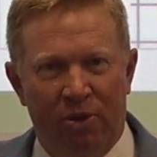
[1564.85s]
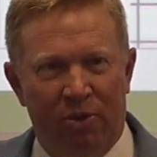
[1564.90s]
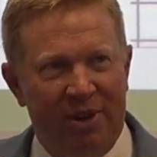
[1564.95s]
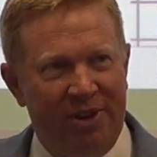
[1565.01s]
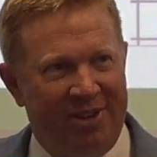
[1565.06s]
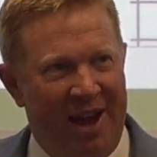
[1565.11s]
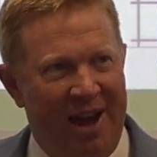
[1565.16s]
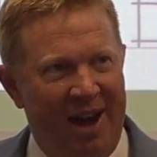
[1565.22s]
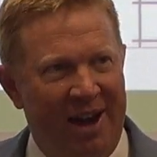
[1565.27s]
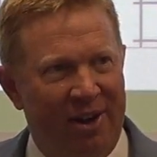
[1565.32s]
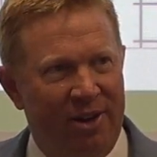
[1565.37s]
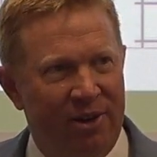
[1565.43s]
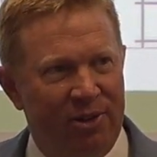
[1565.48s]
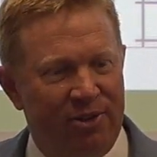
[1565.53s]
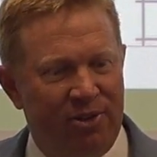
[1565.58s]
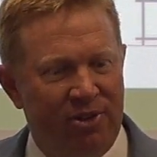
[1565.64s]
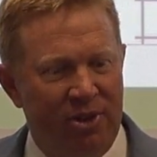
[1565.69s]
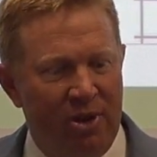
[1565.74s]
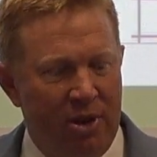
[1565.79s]

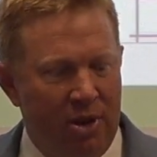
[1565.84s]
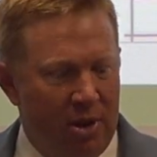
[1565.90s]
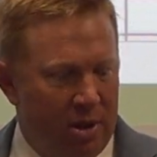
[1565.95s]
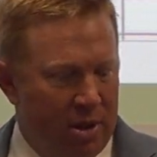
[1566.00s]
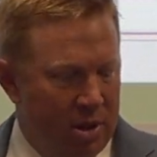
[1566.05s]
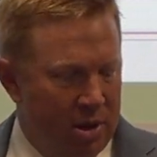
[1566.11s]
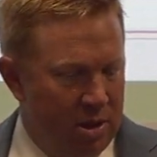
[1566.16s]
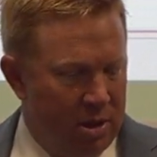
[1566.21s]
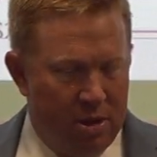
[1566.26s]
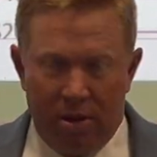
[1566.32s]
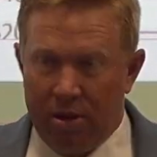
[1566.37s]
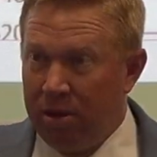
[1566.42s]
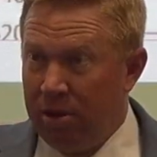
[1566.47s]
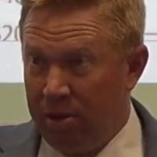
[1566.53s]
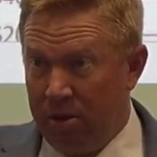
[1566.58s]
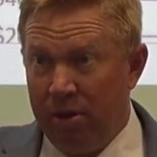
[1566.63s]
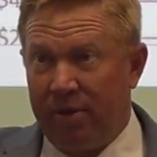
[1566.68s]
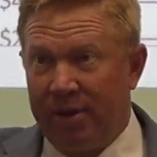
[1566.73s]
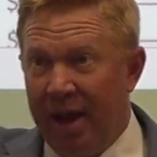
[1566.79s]
retires,
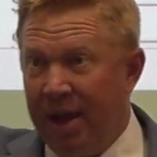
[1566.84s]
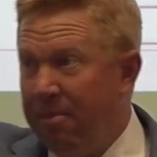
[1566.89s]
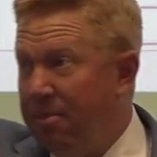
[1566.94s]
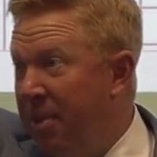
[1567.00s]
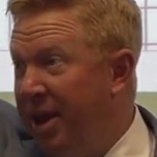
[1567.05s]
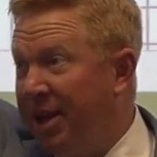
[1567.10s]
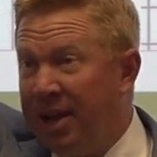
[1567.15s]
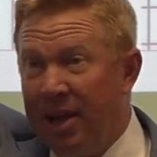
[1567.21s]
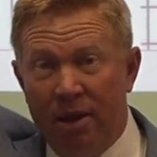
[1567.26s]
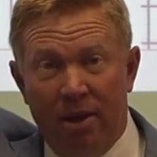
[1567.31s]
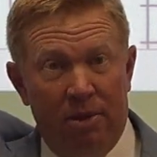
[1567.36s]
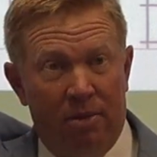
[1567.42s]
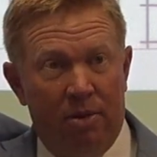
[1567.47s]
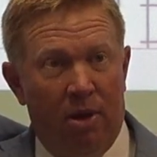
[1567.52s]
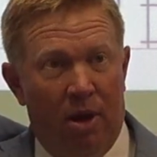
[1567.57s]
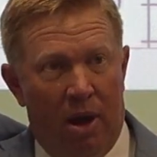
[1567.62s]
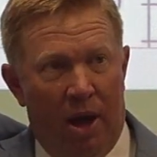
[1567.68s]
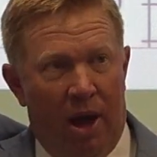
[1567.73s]
okay, making a